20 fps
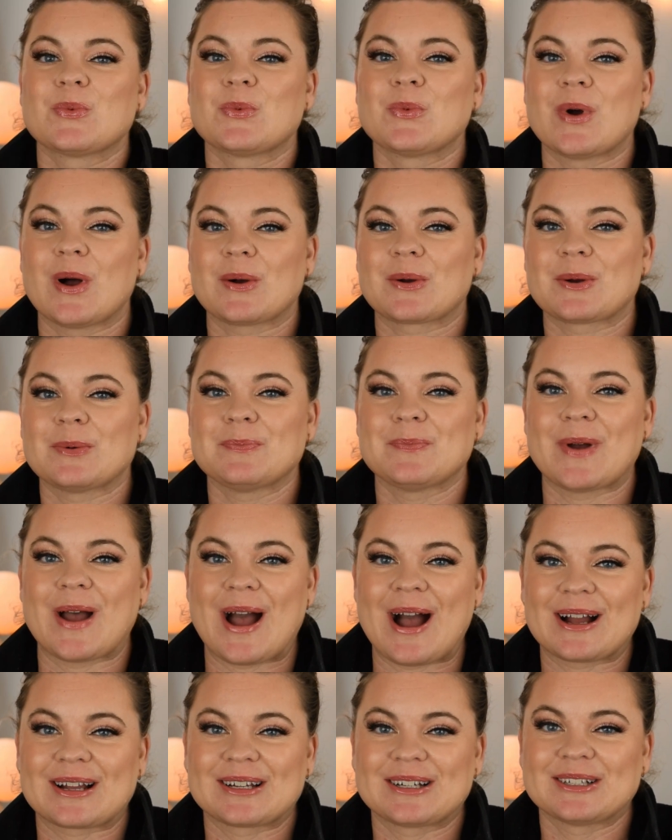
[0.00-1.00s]
Welcome
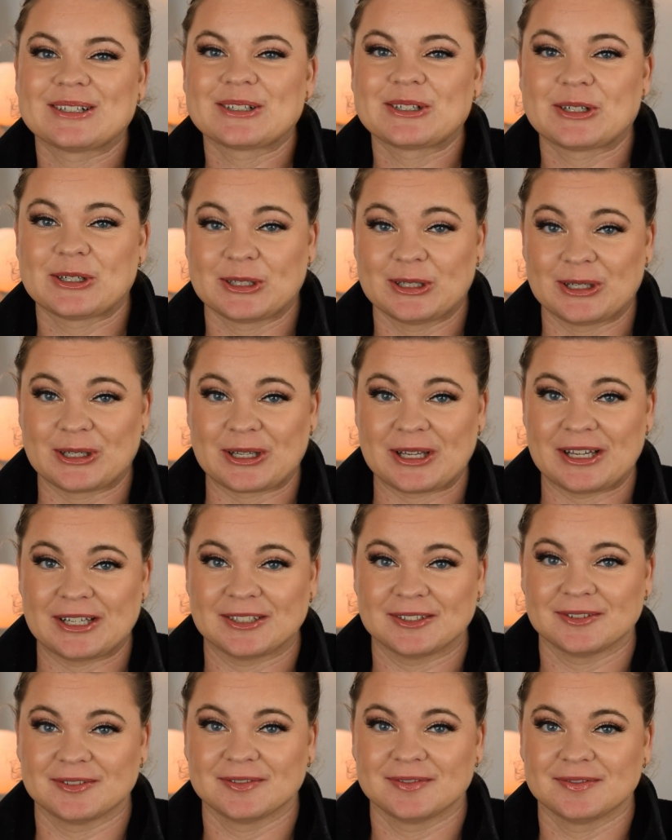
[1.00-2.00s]
back, Good
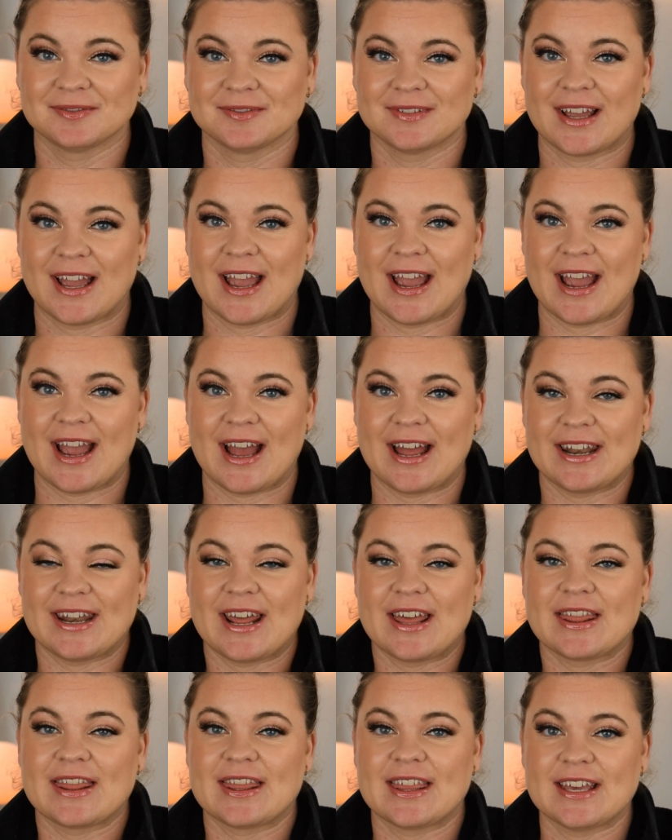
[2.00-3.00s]
Looking.
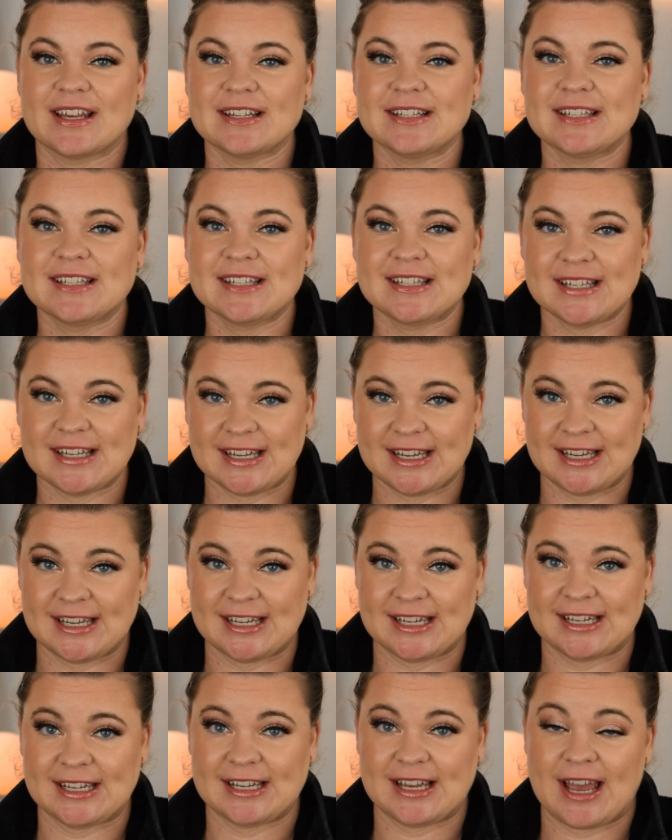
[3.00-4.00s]
And this
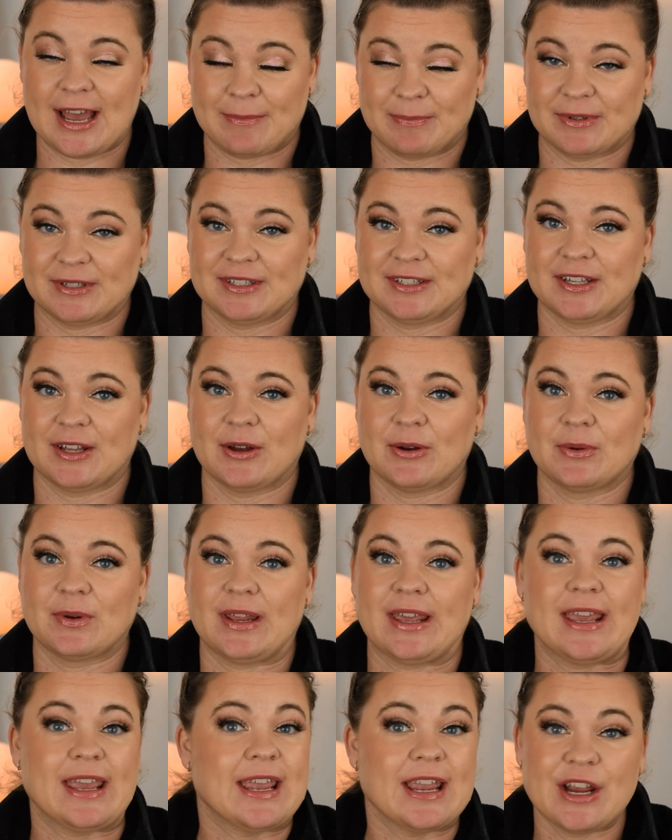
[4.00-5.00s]
episode
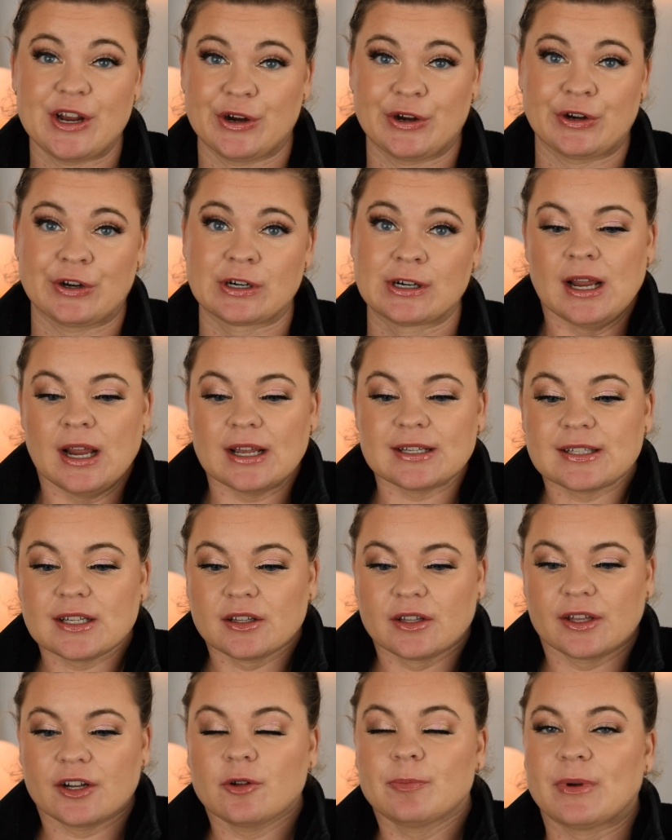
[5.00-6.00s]
here is a
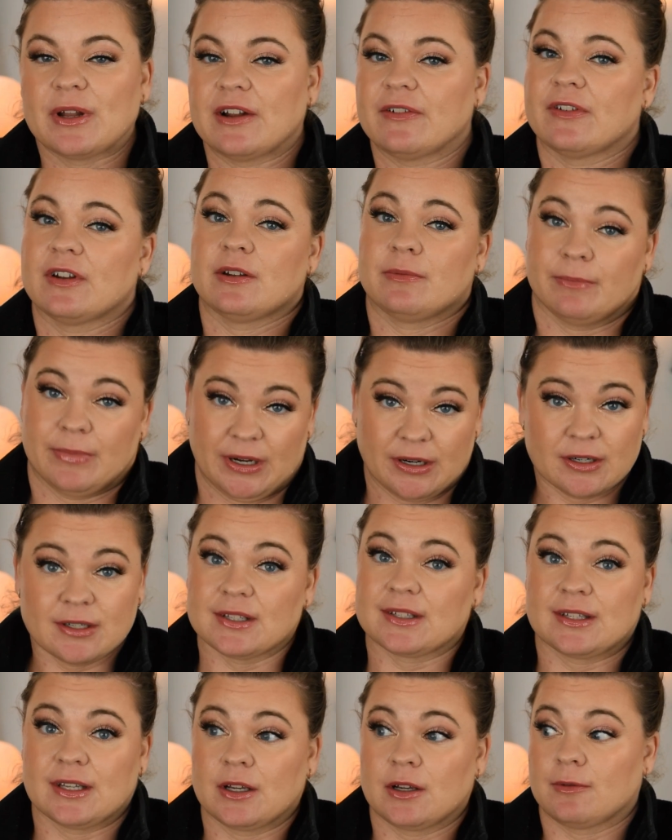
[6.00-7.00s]
little bit of an
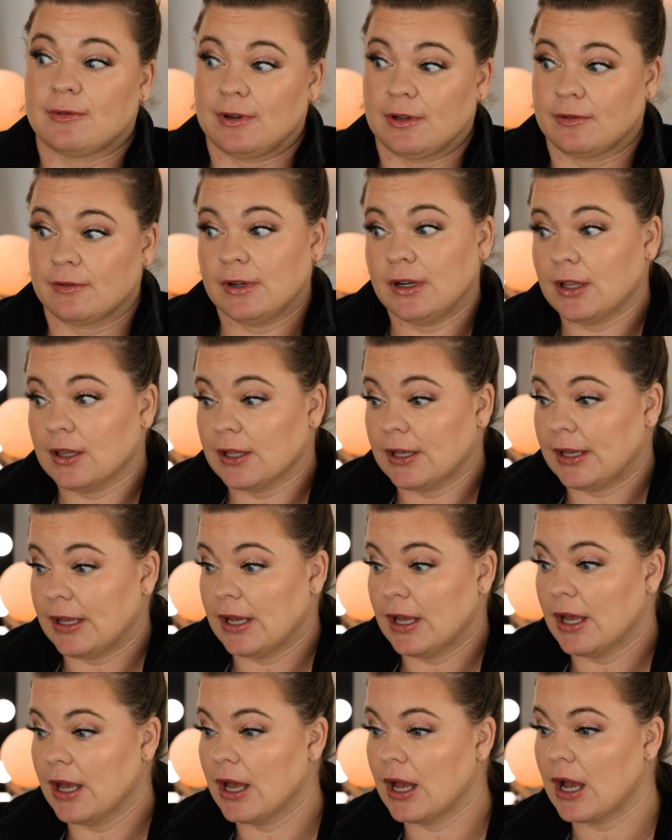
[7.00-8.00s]
embarrassing one, really.
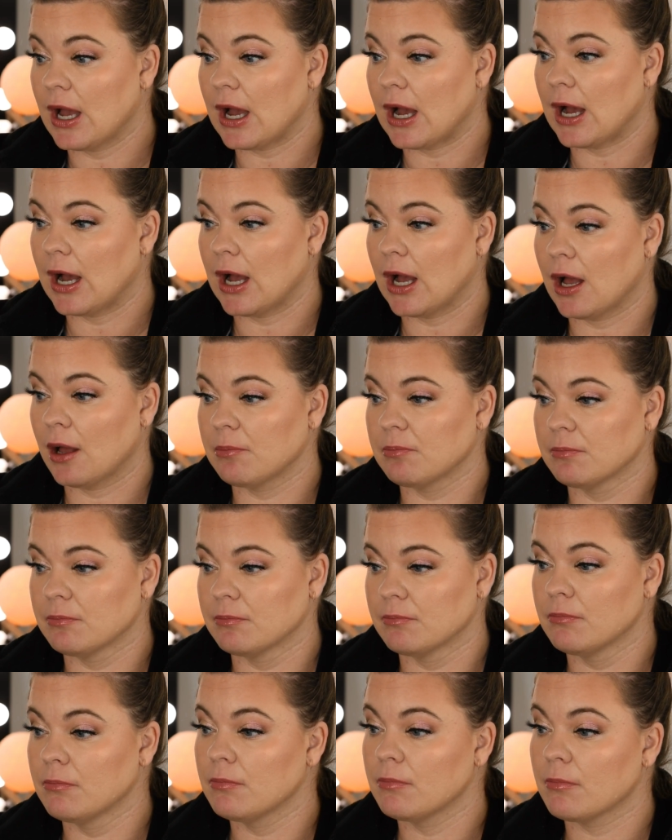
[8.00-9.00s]

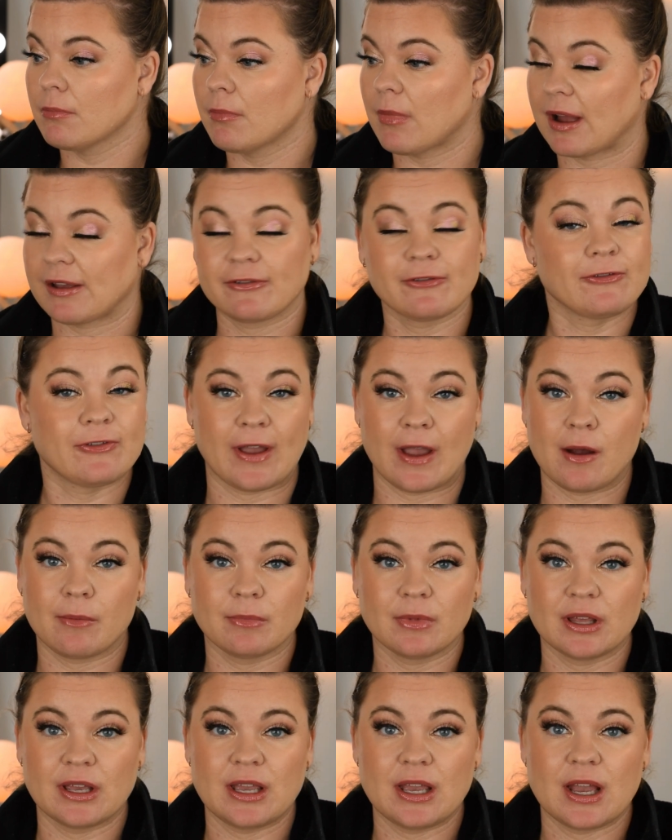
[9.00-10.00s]
My
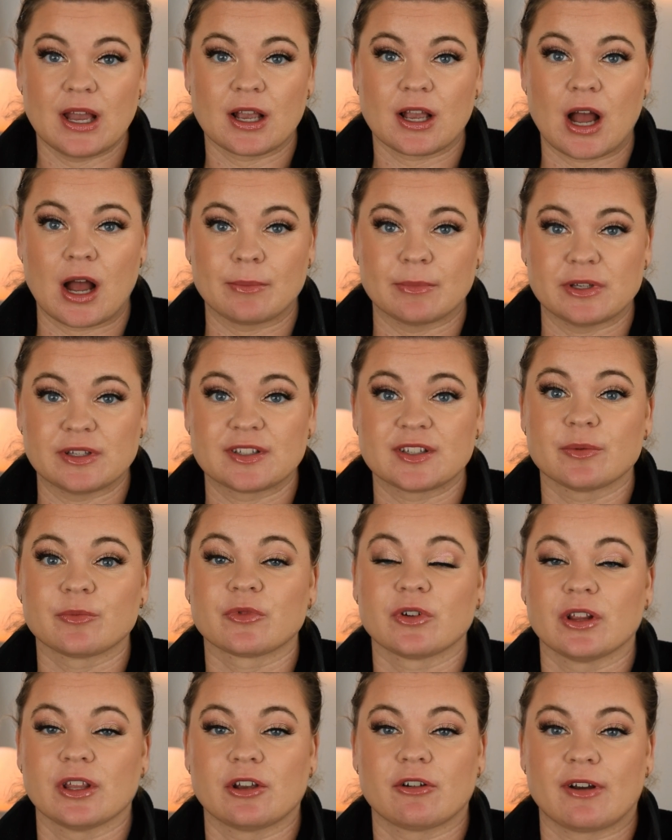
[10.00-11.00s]
family got me some
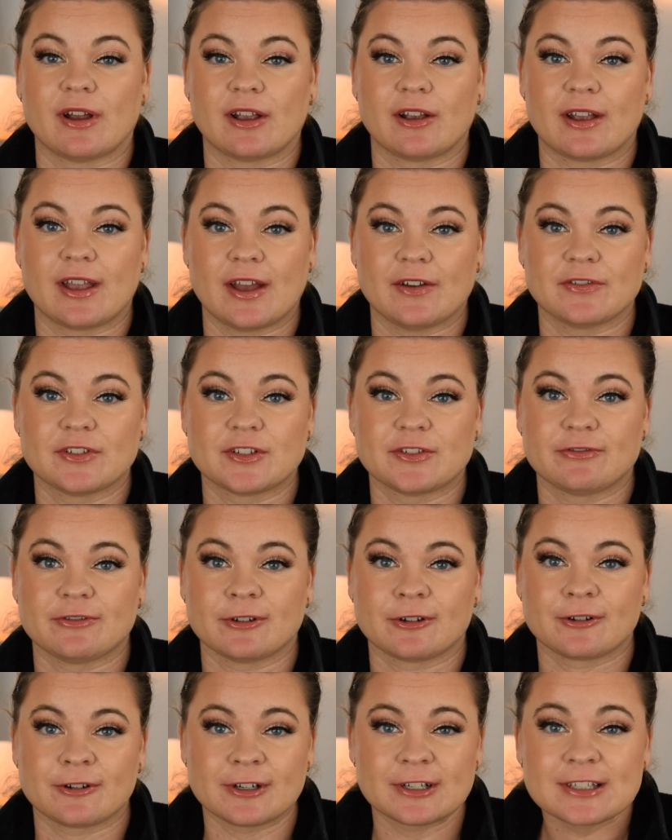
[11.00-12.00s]
really great gifts for
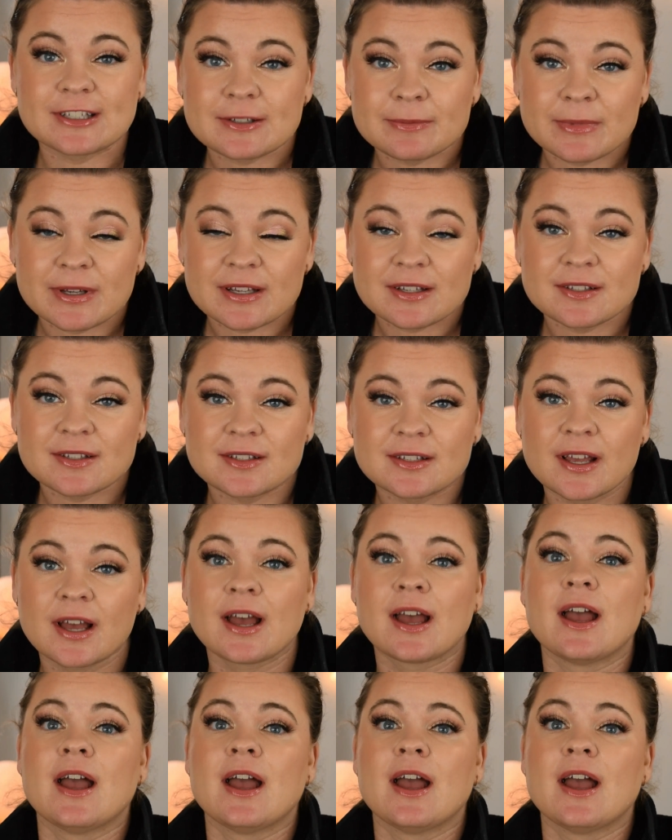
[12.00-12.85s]
Christmas,